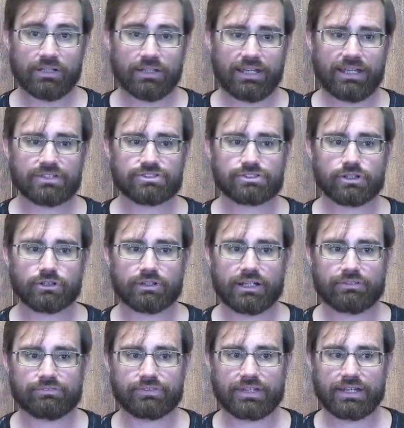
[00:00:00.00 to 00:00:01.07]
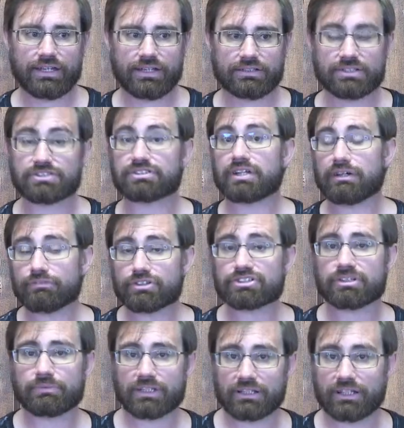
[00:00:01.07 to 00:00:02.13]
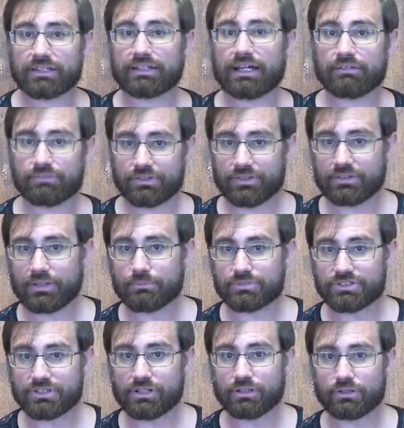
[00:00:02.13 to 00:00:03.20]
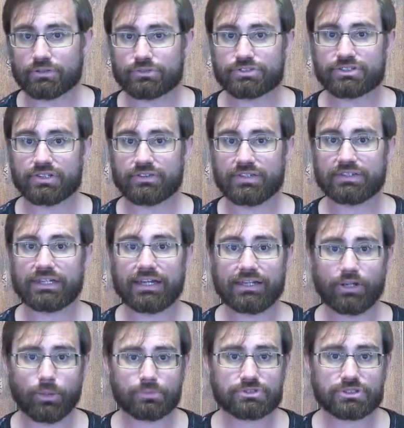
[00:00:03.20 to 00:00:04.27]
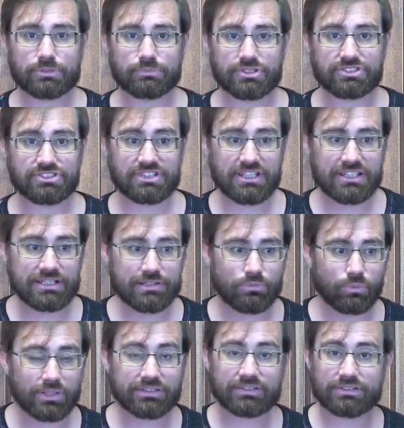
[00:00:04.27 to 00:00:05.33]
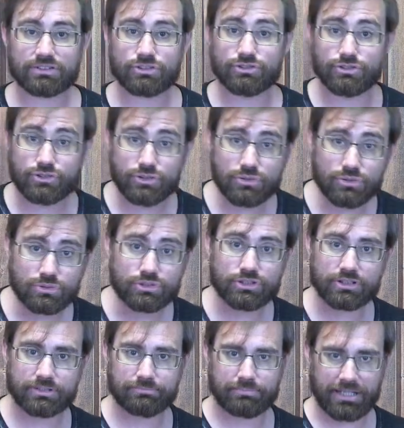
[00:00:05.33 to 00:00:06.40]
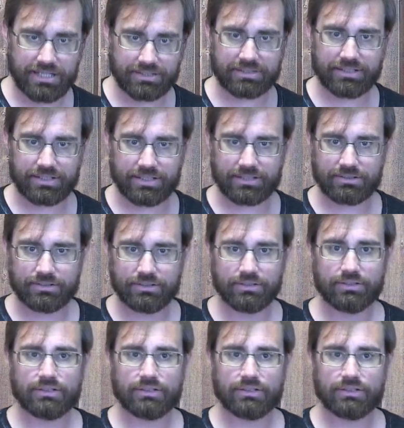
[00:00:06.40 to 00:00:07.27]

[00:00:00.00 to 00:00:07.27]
And so if they discover something like that within themselves, then that helps them to see what to do to combat that.